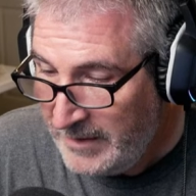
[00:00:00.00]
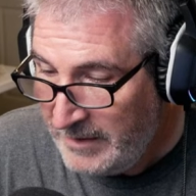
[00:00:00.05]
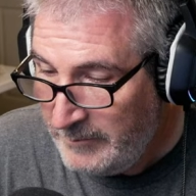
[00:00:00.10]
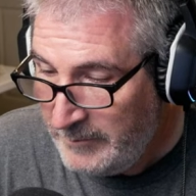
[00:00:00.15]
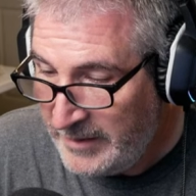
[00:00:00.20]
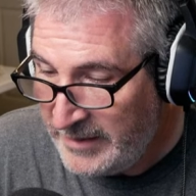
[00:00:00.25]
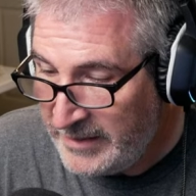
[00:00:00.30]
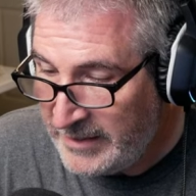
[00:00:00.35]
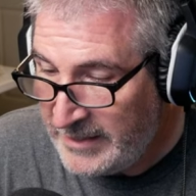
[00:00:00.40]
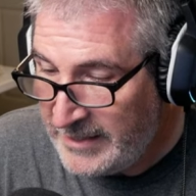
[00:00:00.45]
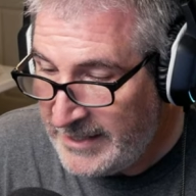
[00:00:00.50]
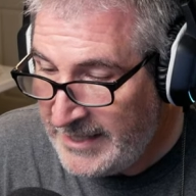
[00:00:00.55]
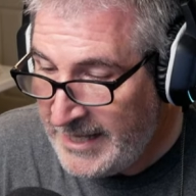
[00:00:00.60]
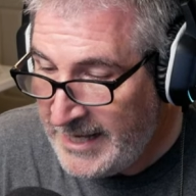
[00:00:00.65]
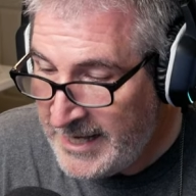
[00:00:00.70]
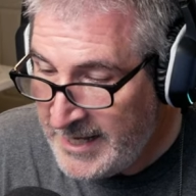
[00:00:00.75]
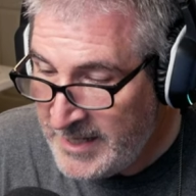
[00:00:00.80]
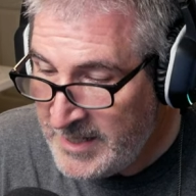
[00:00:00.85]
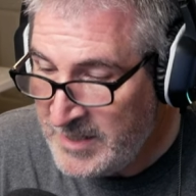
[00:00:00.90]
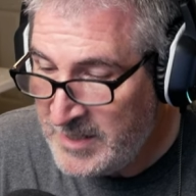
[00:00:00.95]
In
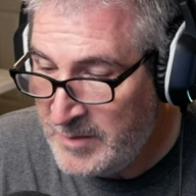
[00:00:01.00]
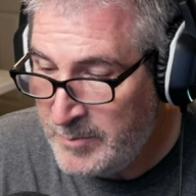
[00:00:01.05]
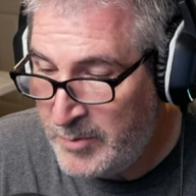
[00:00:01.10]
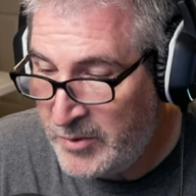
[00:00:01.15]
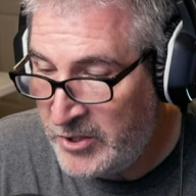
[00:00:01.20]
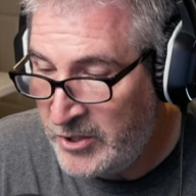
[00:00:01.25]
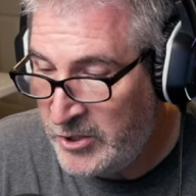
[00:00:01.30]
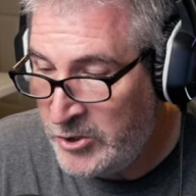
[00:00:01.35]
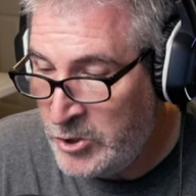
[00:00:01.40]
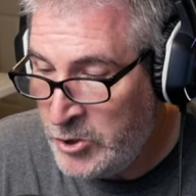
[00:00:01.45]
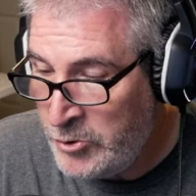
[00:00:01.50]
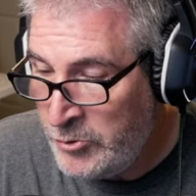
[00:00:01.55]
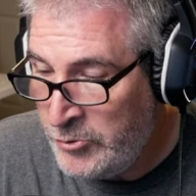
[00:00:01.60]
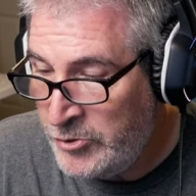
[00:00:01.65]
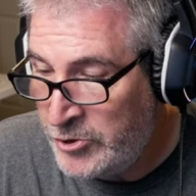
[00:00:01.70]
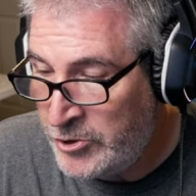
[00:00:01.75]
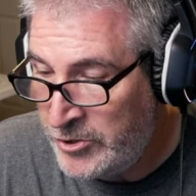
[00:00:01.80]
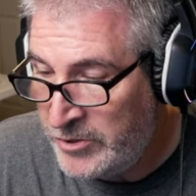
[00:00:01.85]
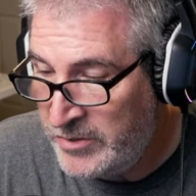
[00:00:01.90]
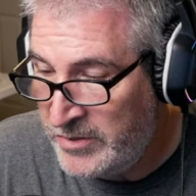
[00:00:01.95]
Keansburg, New
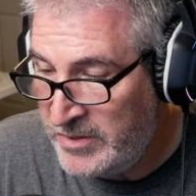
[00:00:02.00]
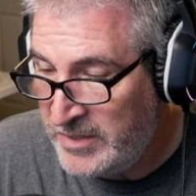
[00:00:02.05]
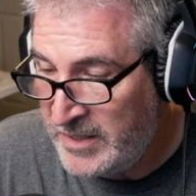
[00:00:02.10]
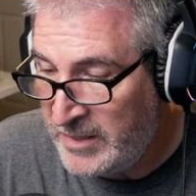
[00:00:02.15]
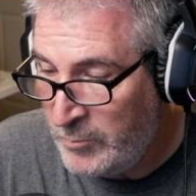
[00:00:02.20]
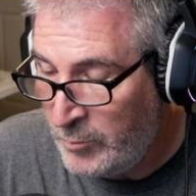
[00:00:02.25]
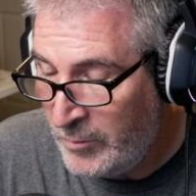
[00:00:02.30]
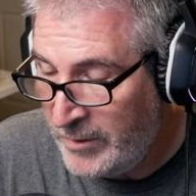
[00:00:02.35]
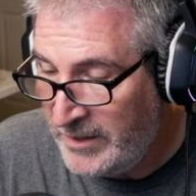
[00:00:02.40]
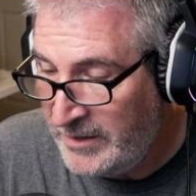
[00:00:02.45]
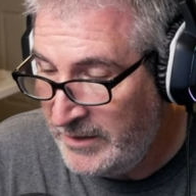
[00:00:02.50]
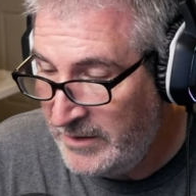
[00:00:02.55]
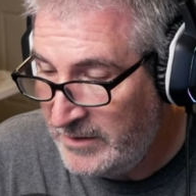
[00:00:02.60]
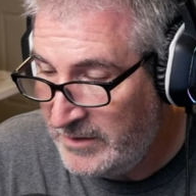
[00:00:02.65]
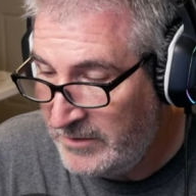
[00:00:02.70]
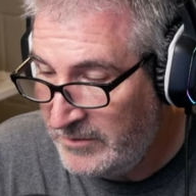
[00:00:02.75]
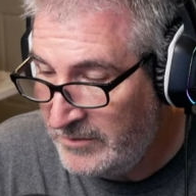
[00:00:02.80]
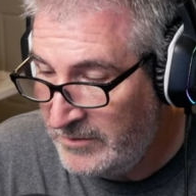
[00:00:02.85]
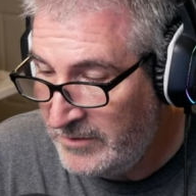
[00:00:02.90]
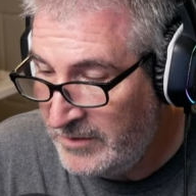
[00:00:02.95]
Jersey, one
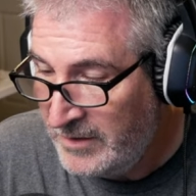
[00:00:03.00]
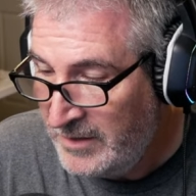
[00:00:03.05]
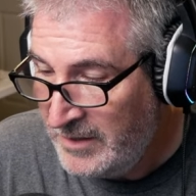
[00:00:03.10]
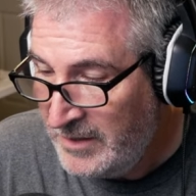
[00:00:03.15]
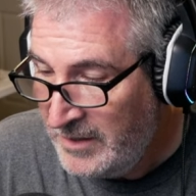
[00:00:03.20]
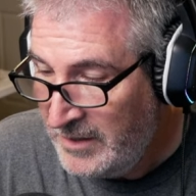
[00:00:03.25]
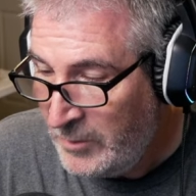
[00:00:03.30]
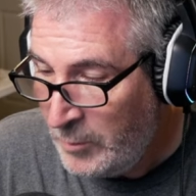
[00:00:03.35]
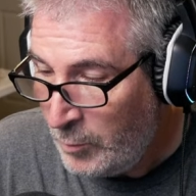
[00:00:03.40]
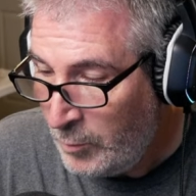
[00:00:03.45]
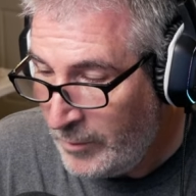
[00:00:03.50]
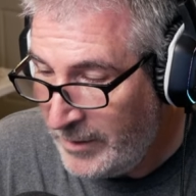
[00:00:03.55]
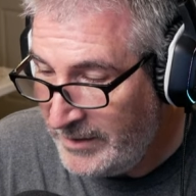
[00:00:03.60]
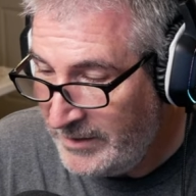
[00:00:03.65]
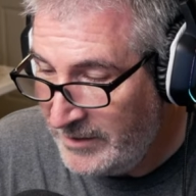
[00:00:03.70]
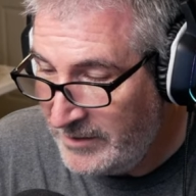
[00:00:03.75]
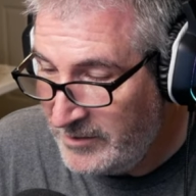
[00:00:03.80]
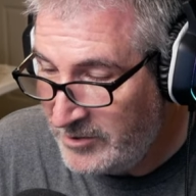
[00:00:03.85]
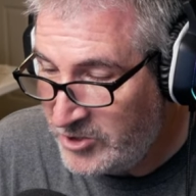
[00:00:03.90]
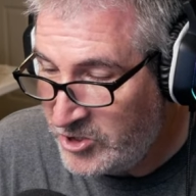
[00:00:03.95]
little
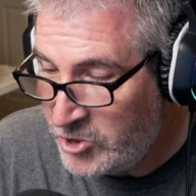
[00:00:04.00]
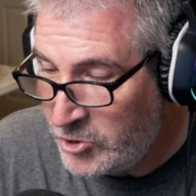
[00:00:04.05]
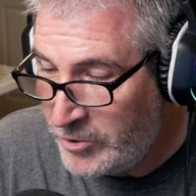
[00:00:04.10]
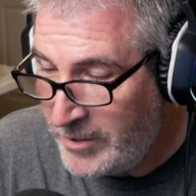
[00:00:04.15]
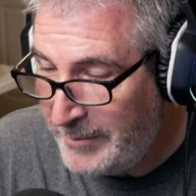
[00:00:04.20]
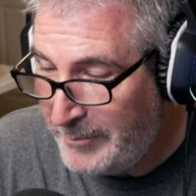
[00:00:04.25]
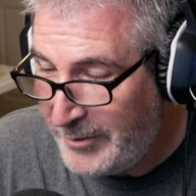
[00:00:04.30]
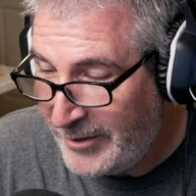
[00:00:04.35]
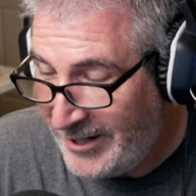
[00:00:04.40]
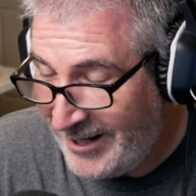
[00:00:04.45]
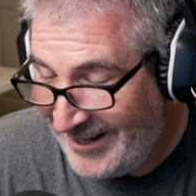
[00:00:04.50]
stripper.